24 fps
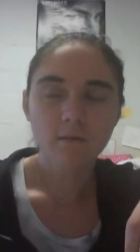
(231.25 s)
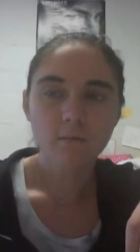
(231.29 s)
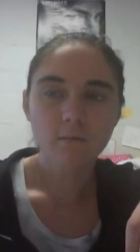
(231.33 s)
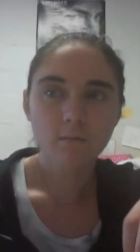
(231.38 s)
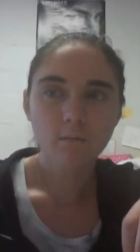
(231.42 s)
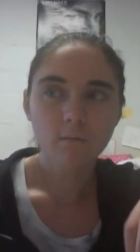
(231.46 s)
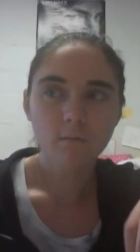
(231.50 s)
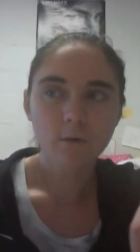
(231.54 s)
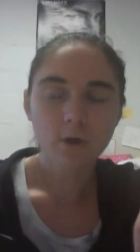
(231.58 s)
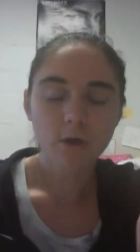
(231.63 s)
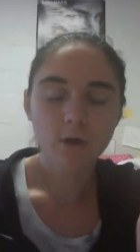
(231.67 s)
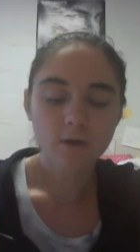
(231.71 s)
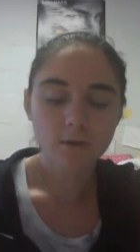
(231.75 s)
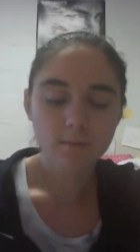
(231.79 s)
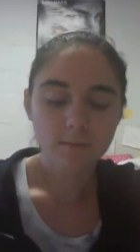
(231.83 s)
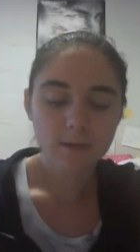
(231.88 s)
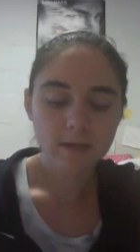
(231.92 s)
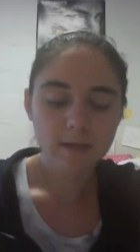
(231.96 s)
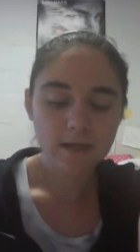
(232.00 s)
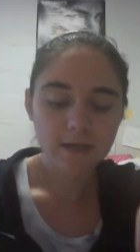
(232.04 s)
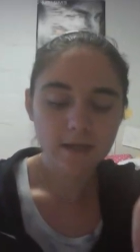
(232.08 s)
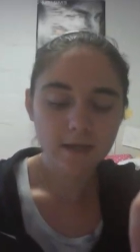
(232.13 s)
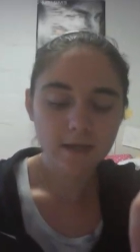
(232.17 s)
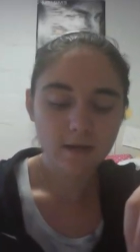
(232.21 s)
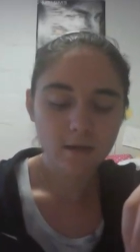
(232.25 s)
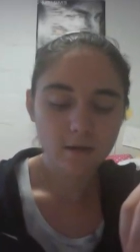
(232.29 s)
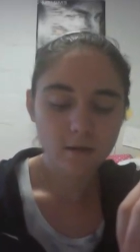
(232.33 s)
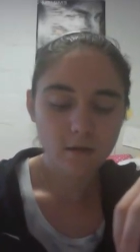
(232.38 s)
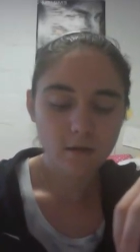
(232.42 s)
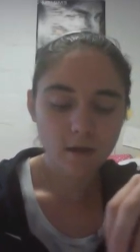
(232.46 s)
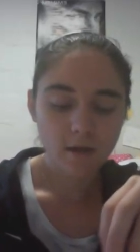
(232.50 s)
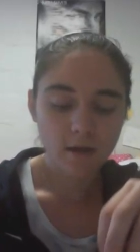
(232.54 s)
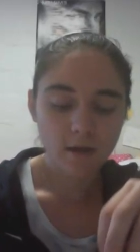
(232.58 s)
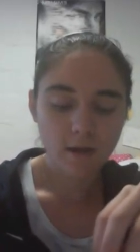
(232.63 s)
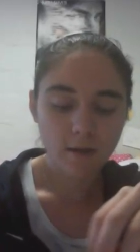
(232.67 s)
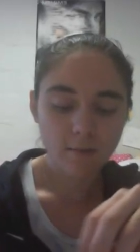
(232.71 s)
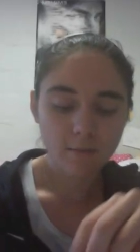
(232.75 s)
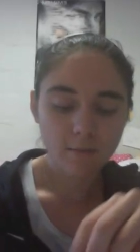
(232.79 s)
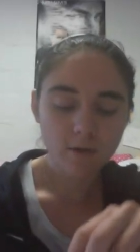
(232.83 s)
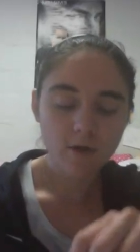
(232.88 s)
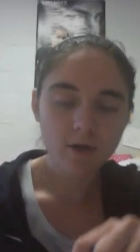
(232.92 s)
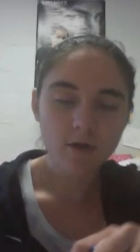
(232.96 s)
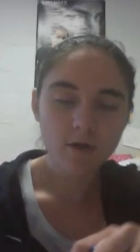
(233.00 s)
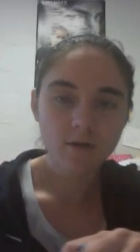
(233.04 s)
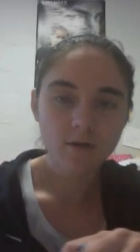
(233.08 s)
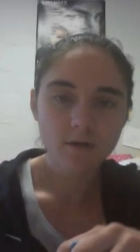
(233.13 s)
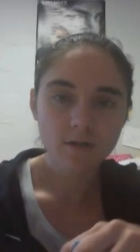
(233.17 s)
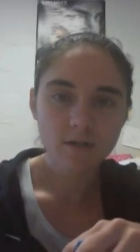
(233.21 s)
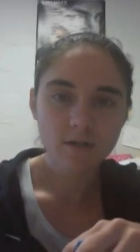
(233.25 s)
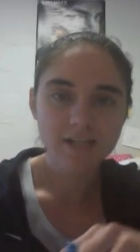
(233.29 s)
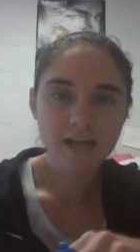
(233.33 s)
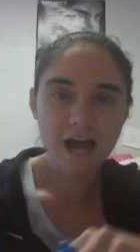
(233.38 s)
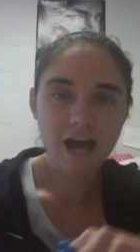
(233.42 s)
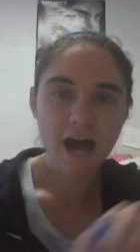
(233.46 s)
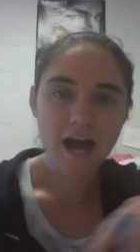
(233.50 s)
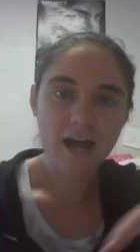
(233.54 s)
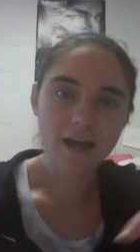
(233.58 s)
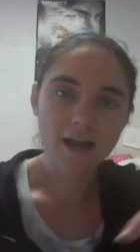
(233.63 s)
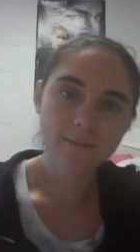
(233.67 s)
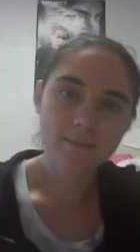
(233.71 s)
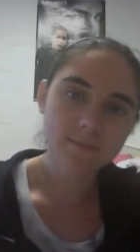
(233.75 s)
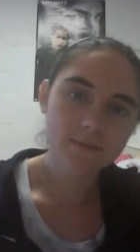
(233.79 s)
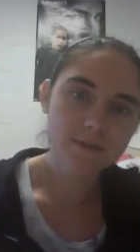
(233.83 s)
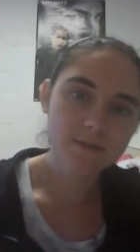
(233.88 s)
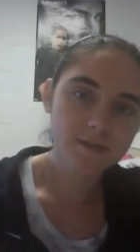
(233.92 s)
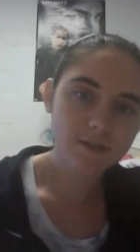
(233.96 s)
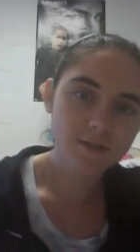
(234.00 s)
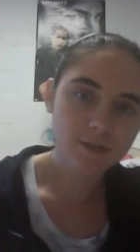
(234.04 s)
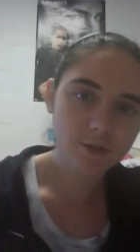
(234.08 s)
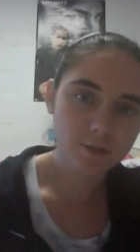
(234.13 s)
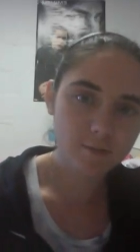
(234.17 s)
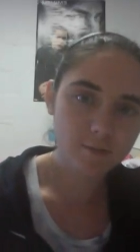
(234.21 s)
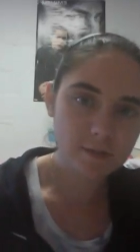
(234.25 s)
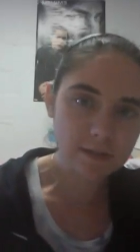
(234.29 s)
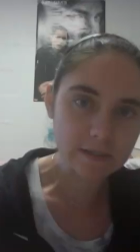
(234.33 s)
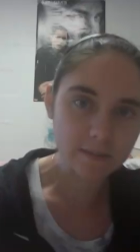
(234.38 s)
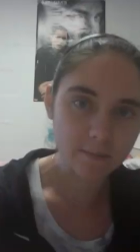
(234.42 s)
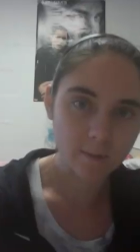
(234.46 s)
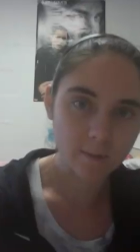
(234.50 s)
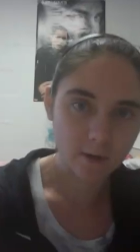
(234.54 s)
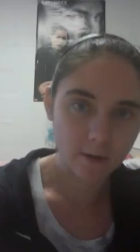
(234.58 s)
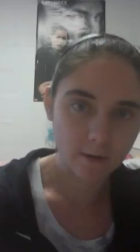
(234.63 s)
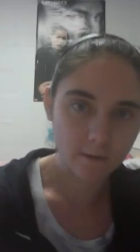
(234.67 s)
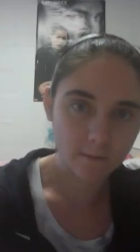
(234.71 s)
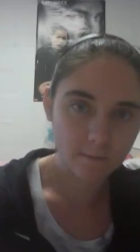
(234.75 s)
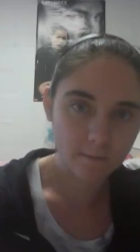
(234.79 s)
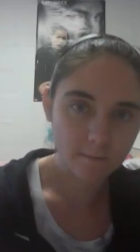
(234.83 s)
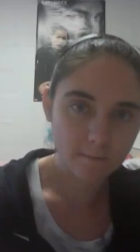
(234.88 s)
going to be a number times your BMR,